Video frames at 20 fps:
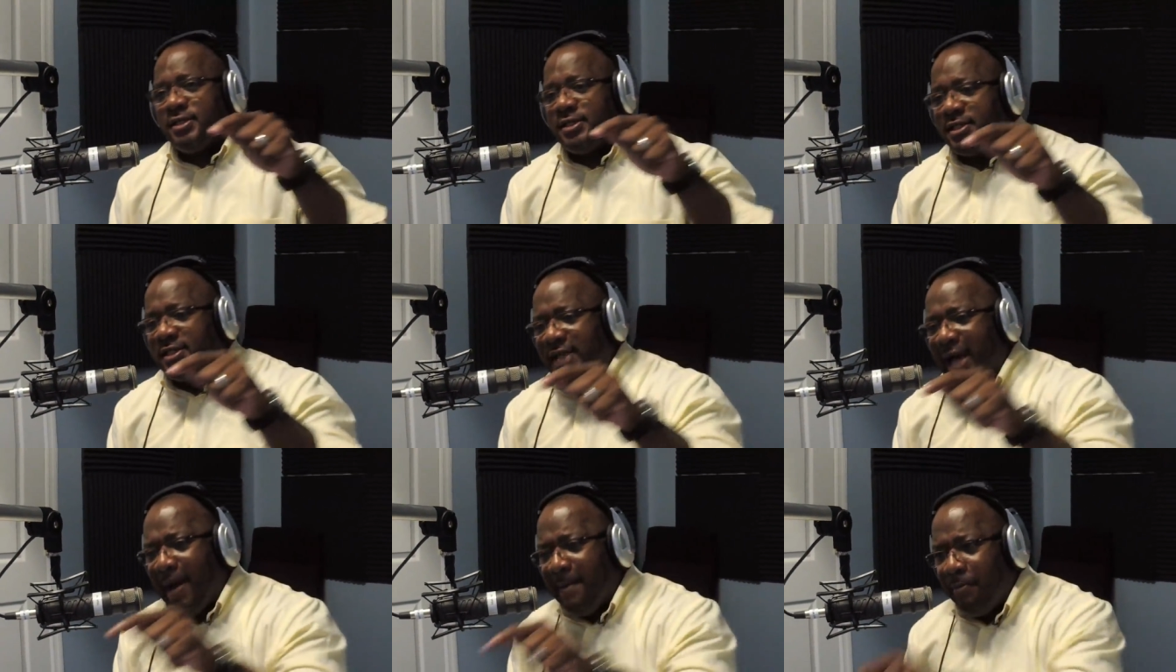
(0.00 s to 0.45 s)

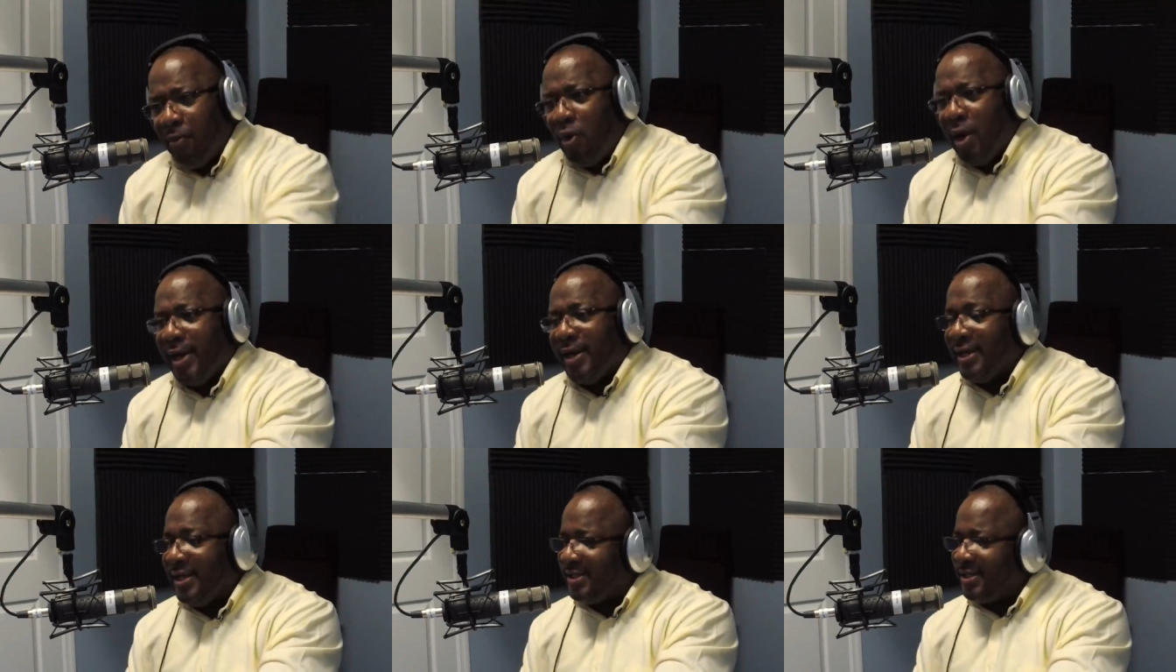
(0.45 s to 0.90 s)

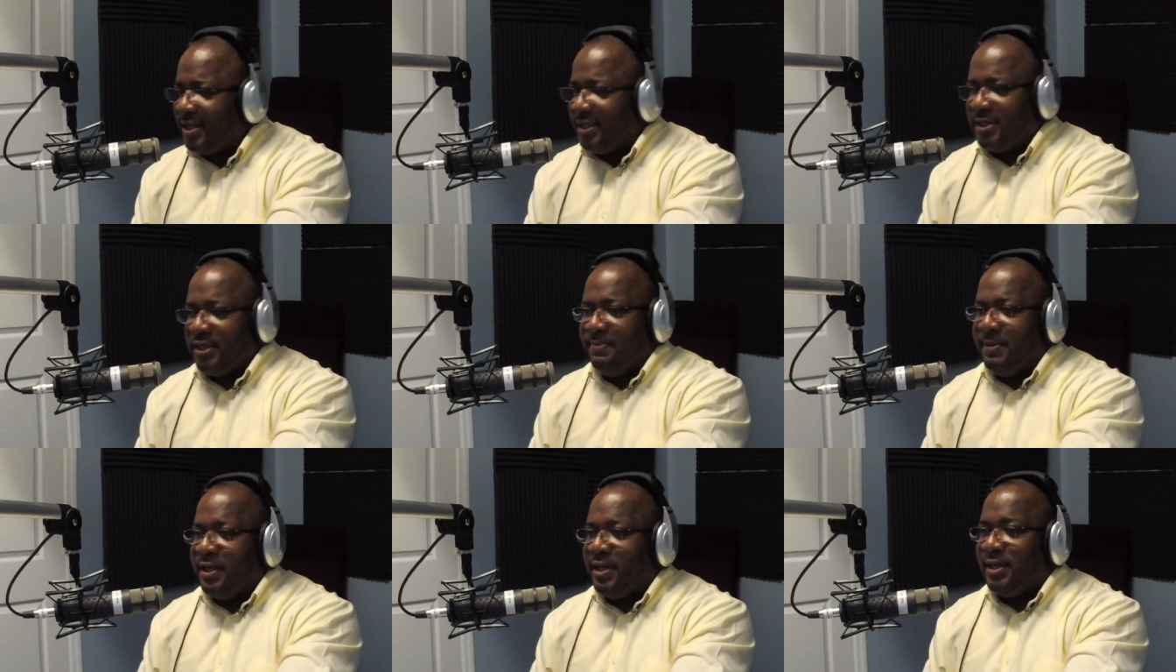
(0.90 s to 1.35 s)
Someone
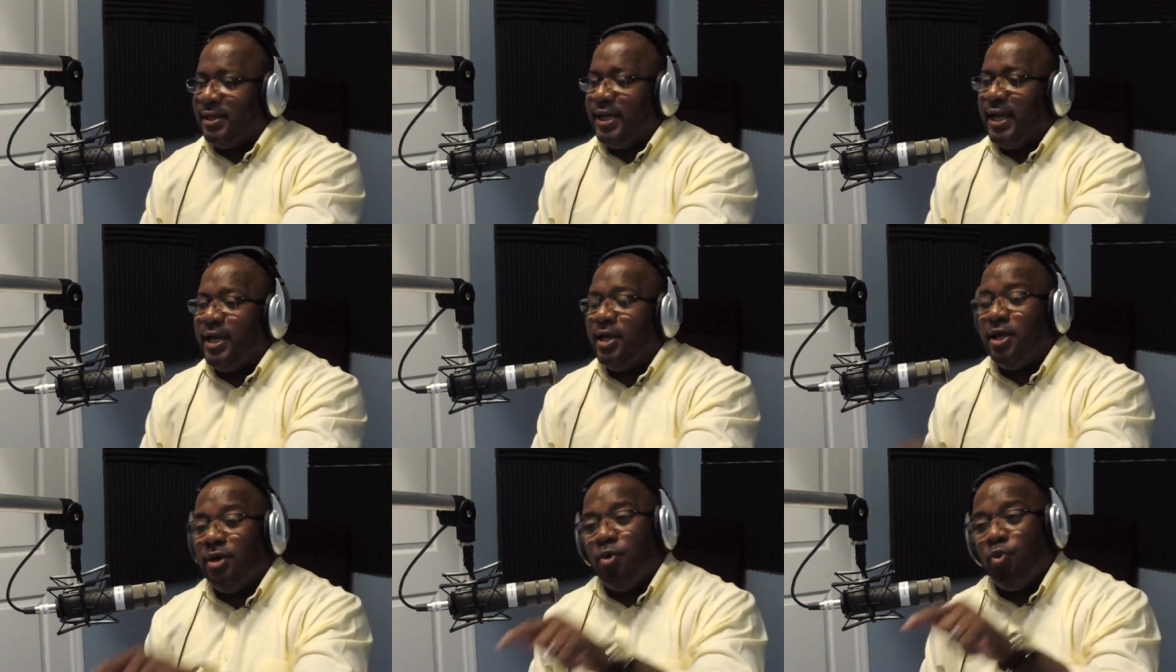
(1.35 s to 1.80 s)
listening to me
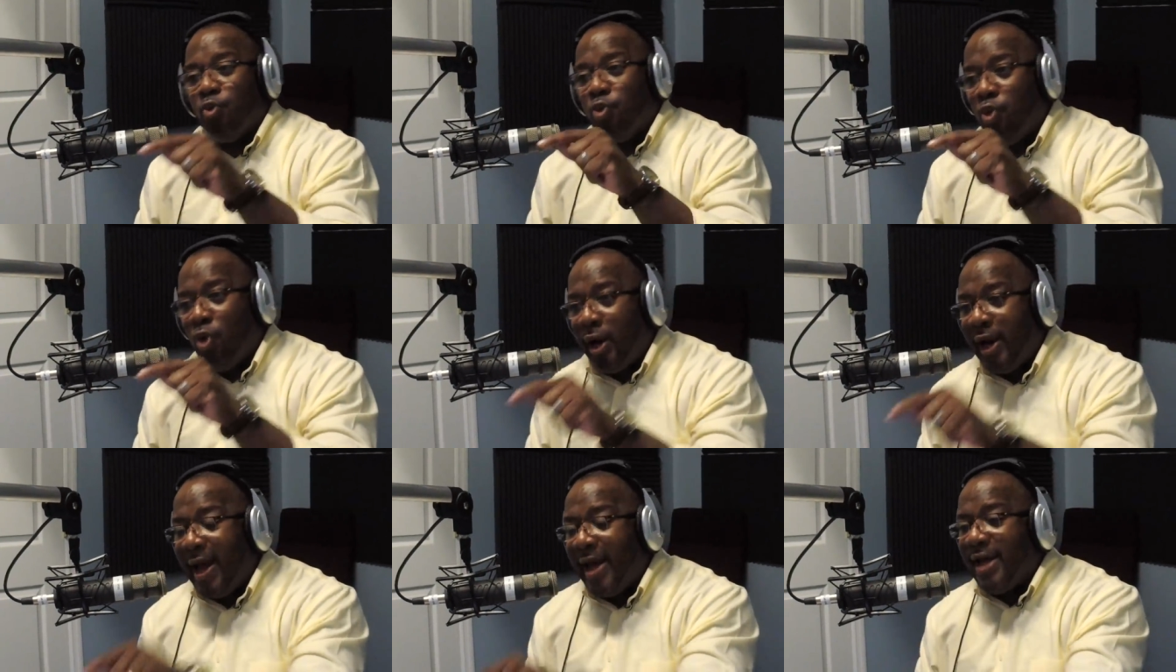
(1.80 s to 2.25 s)
today,
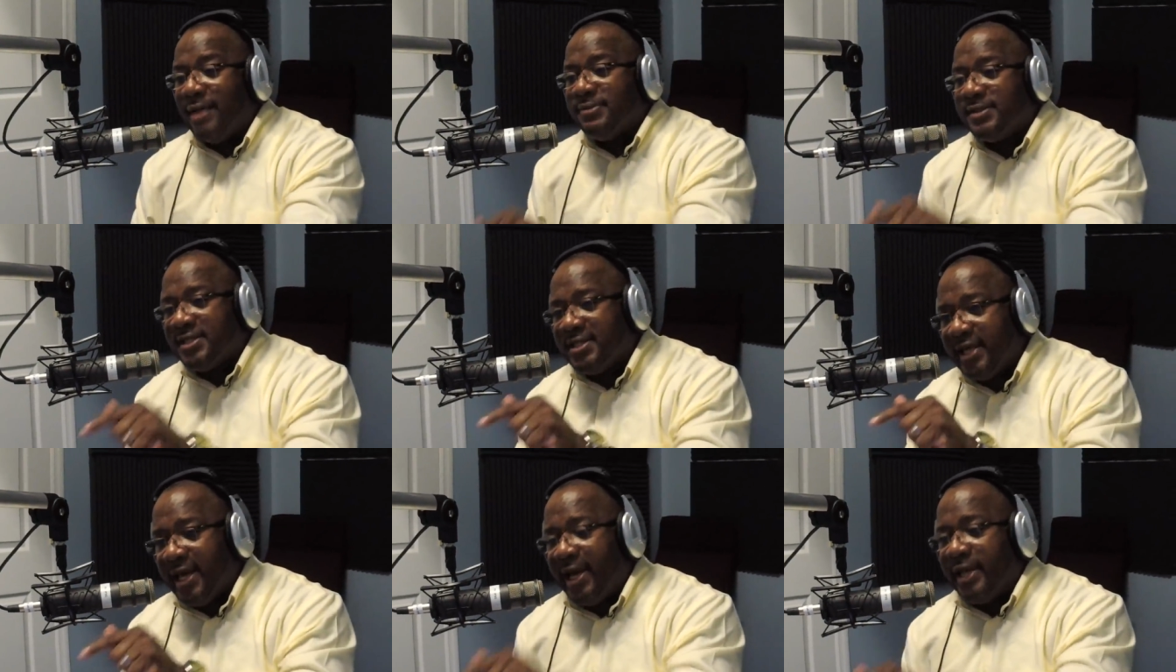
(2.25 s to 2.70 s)
what I am
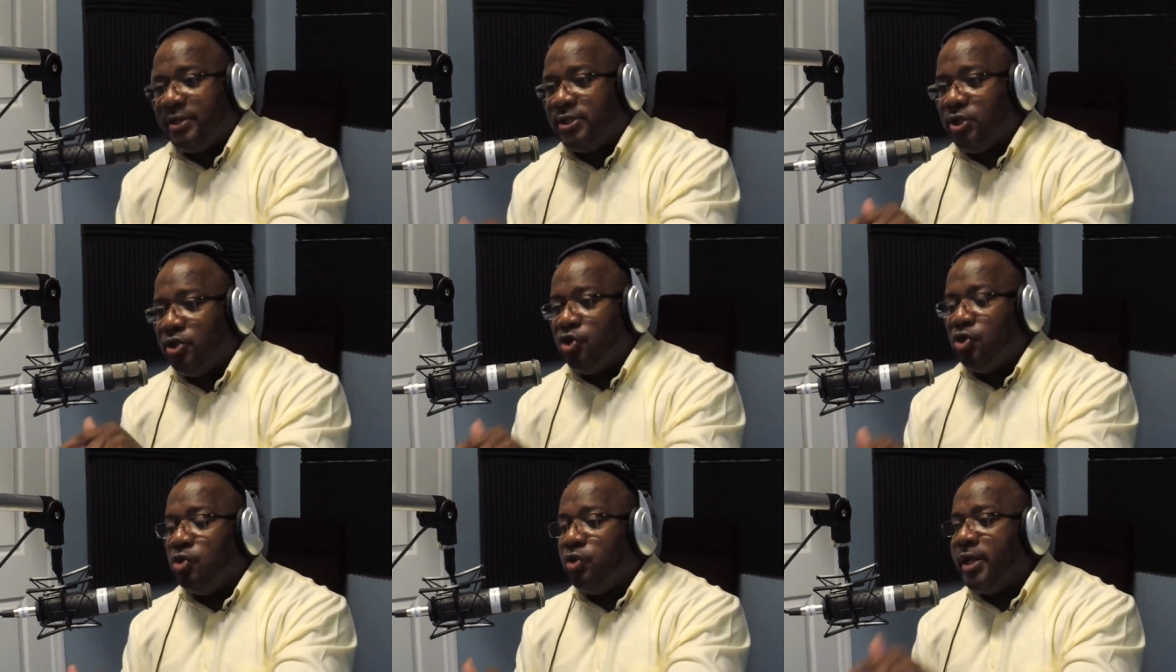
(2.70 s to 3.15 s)
saying
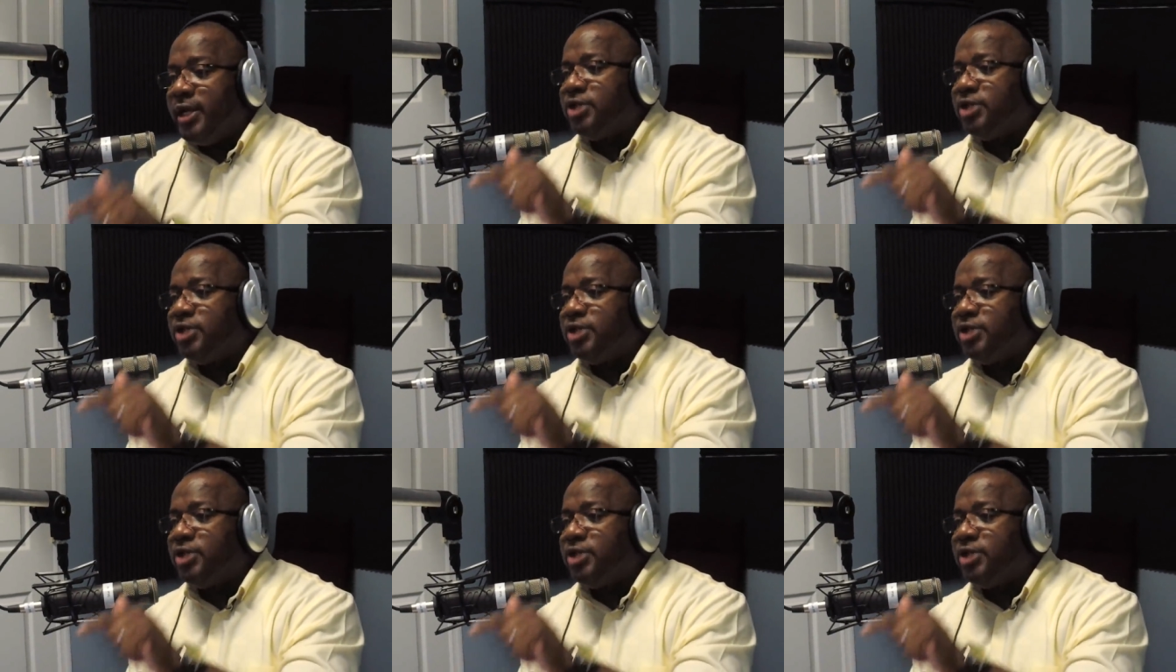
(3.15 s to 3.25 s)
to you